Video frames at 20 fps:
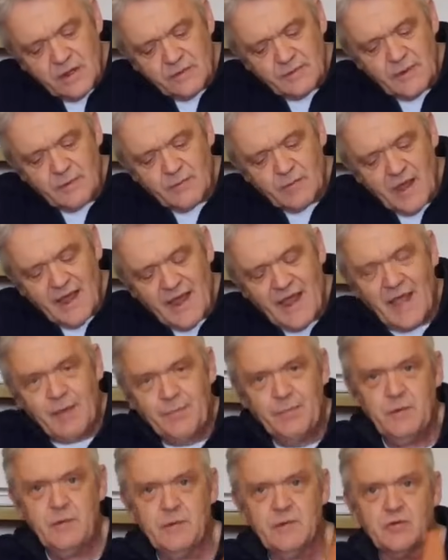And when we're
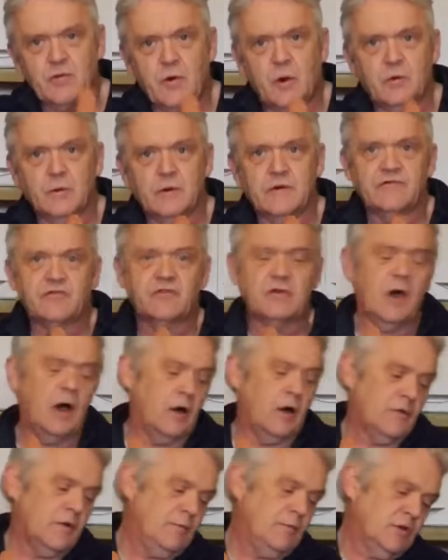happy with what we've
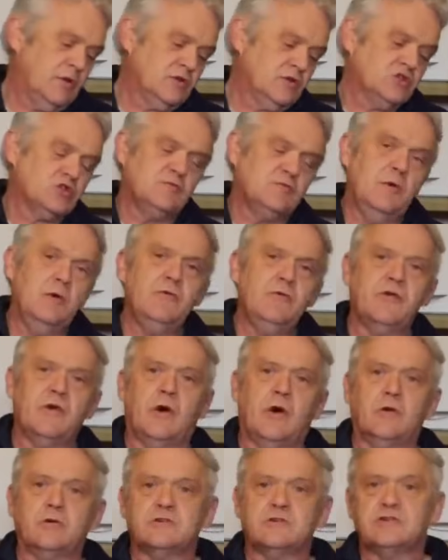got, then we can smooth
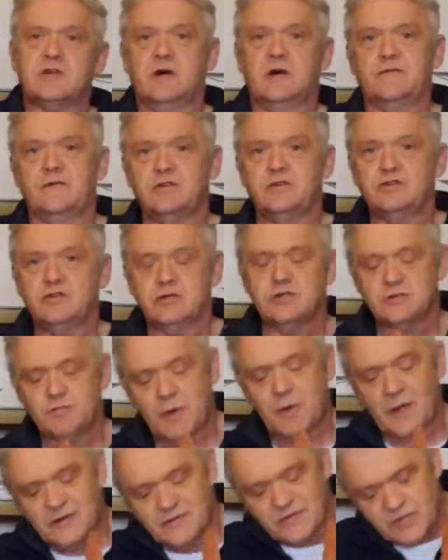the whole surface
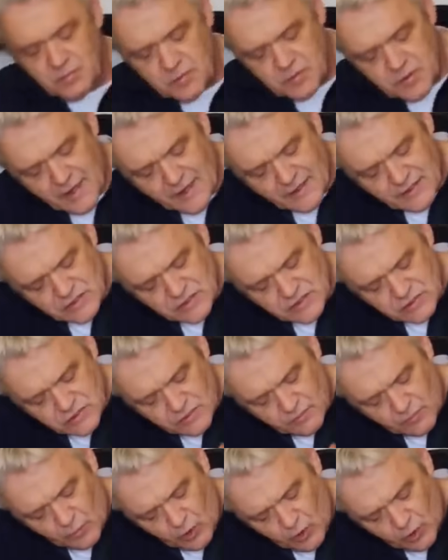just by dipping your hands in
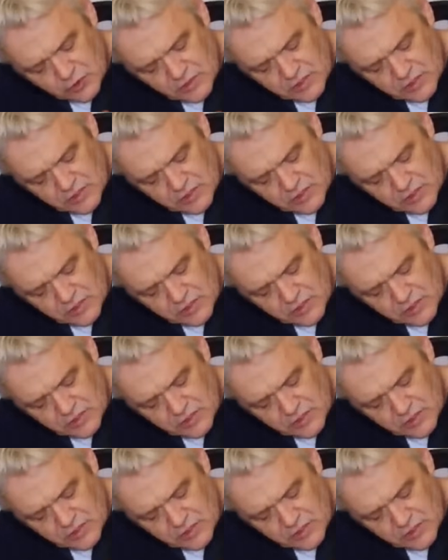some